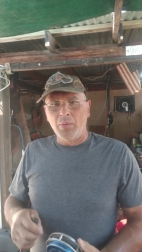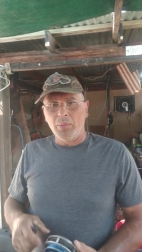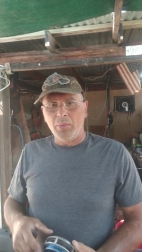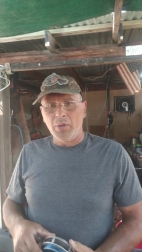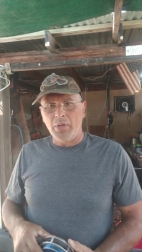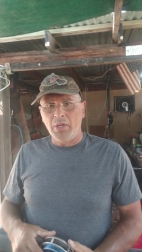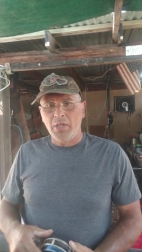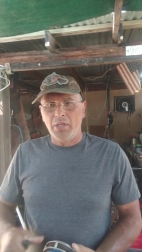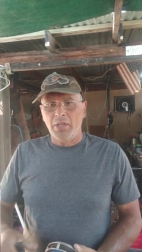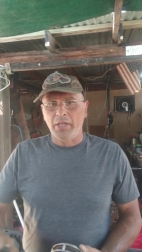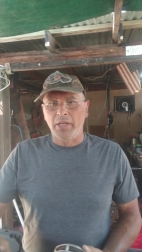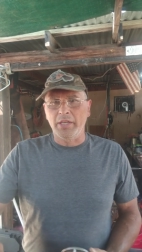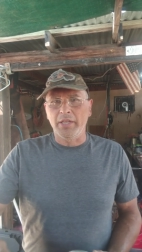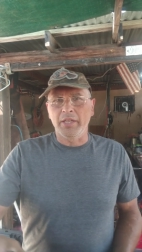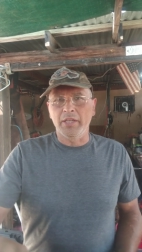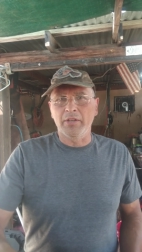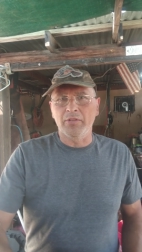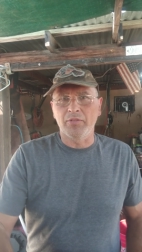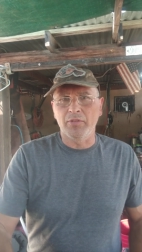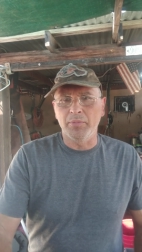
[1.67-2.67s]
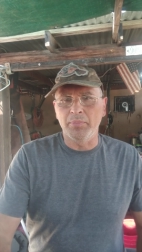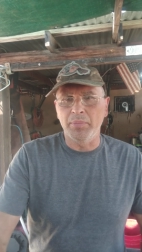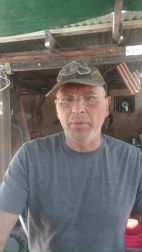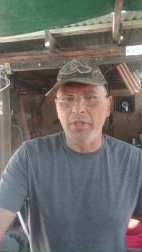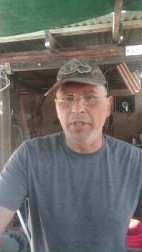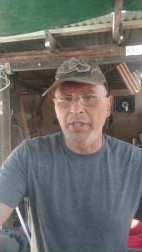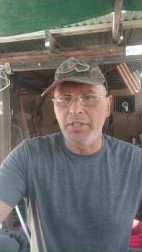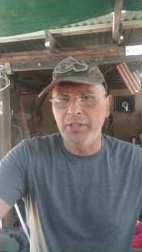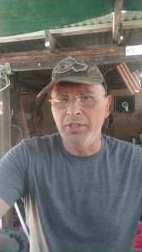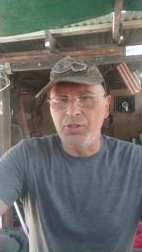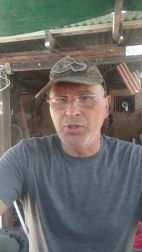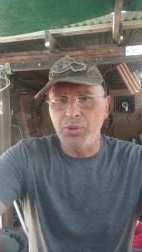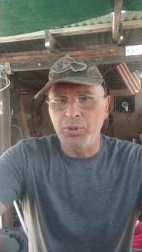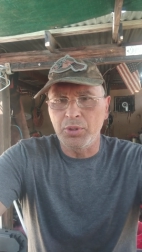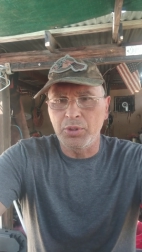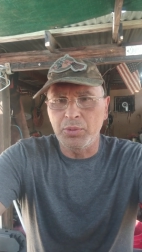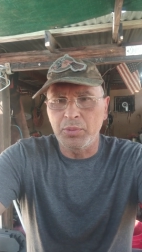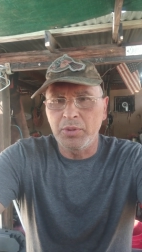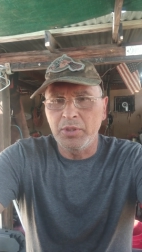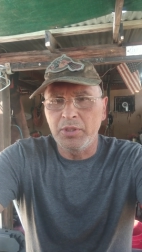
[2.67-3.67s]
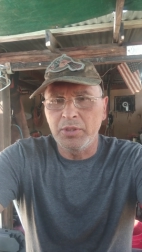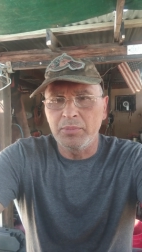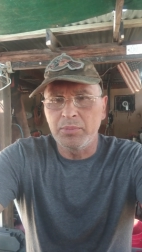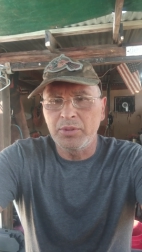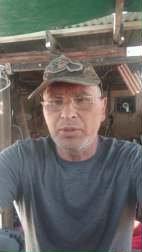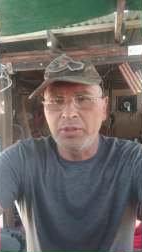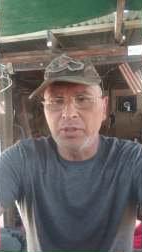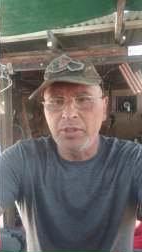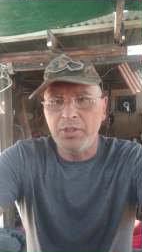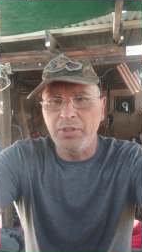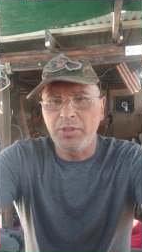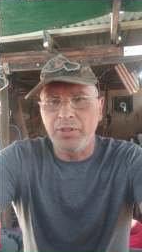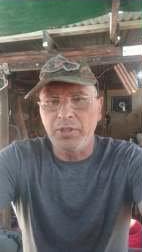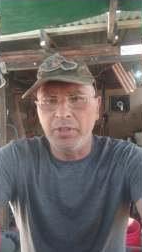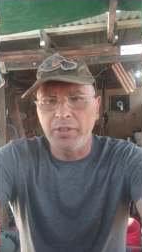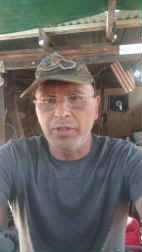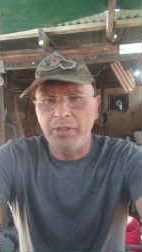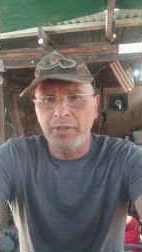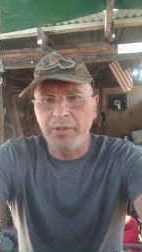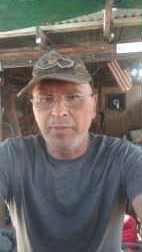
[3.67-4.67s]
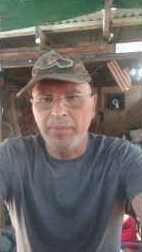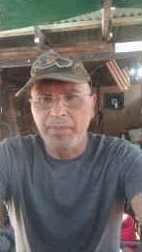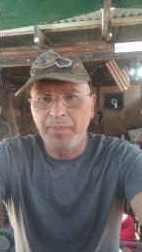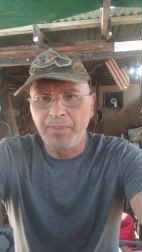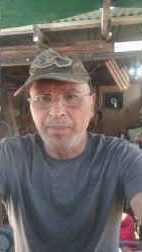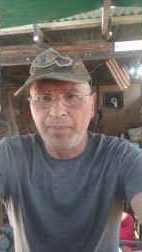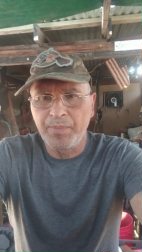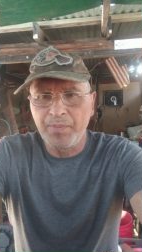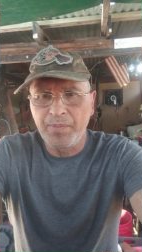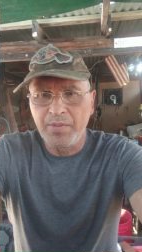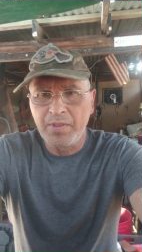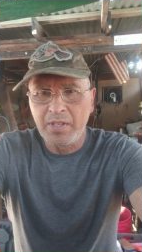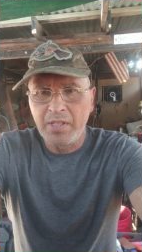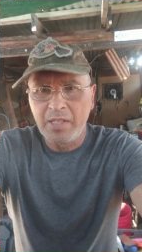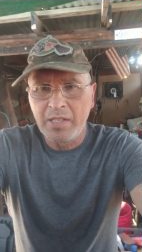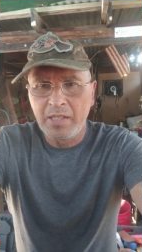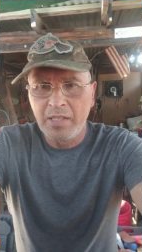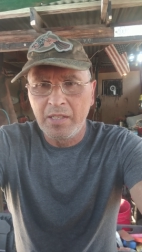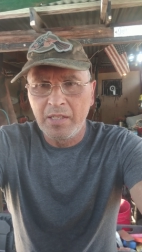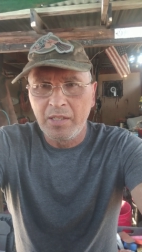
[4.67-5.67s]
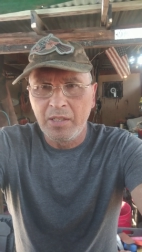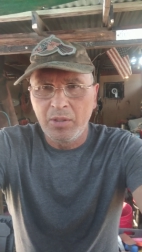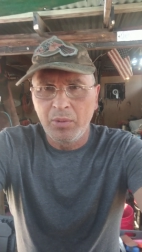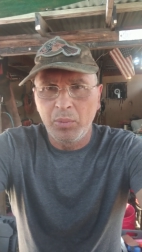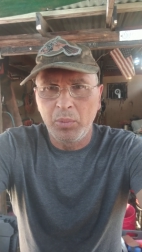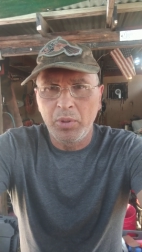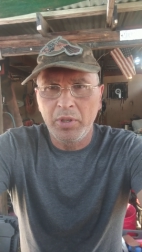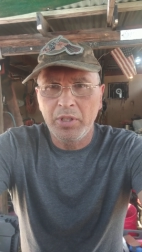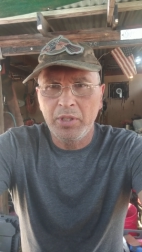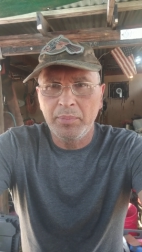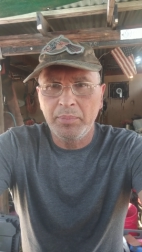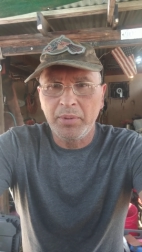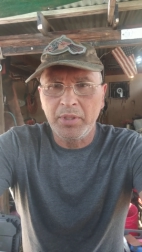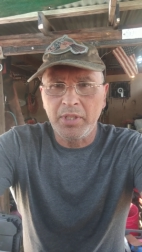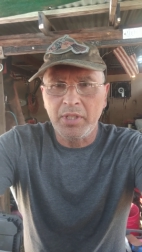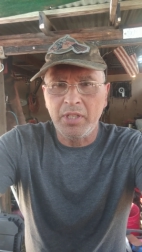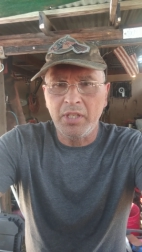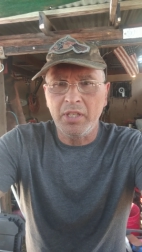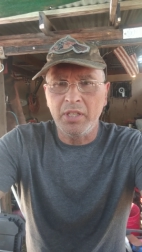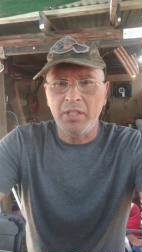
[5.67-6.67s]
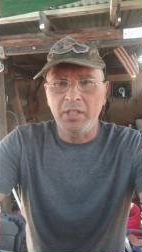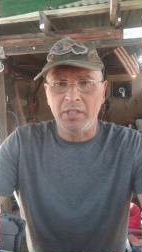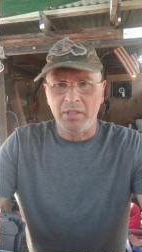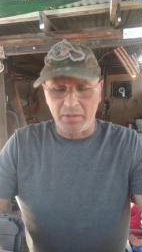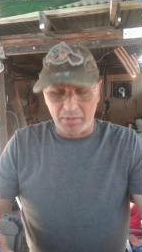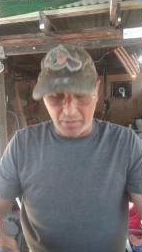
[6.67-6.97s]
Well, hey everybody, George Williams Sr. here. Where to begin?